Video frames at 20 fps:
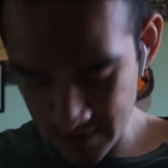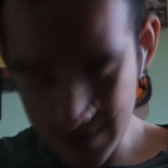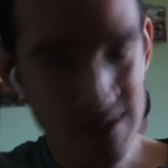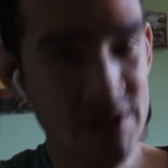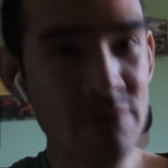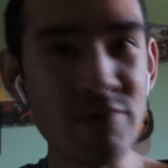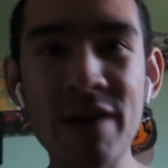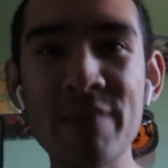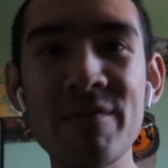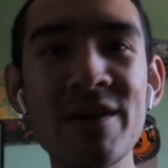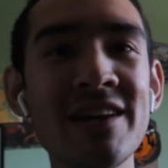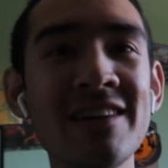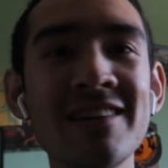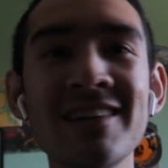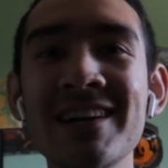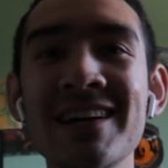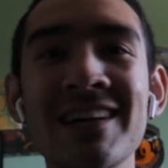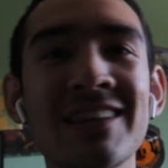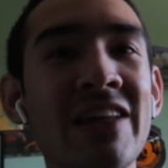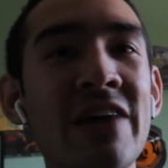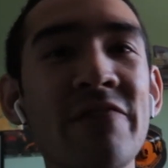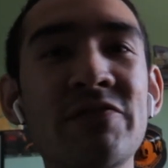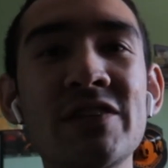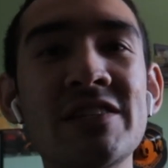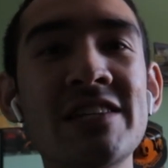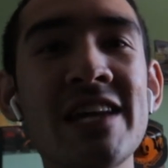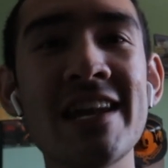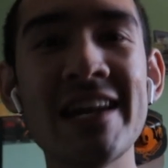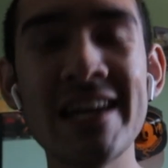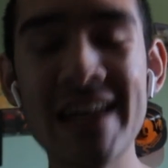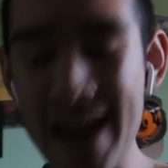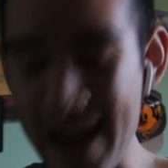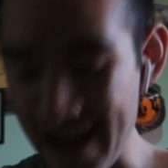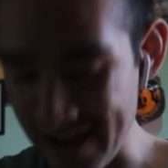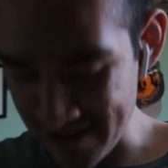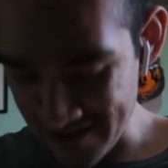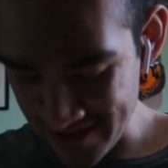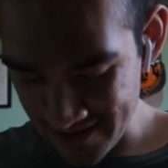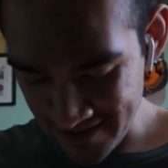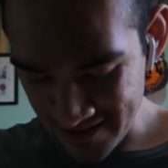See what I mean? Left the 10
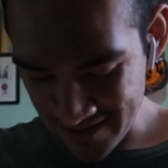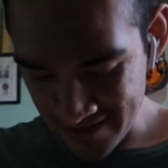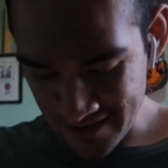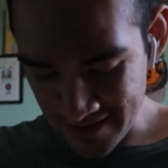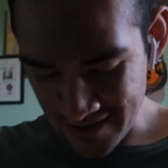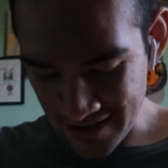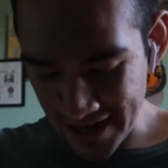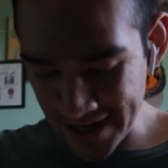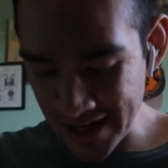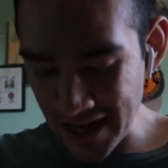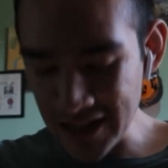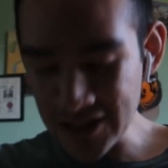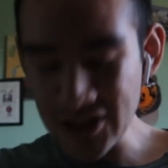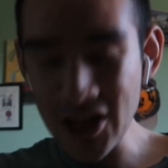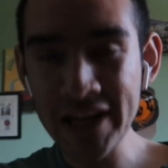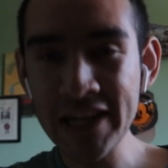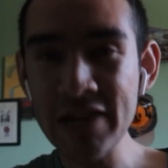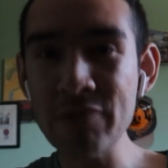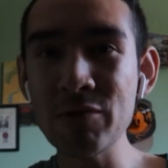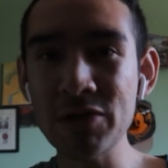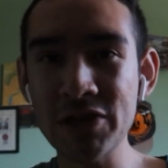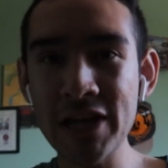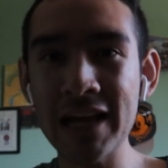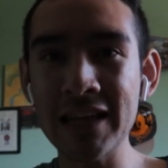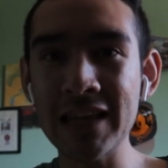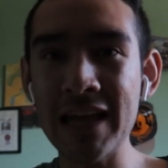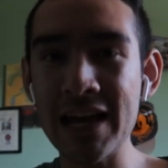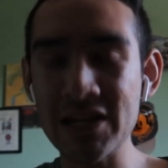again. I got lucky with that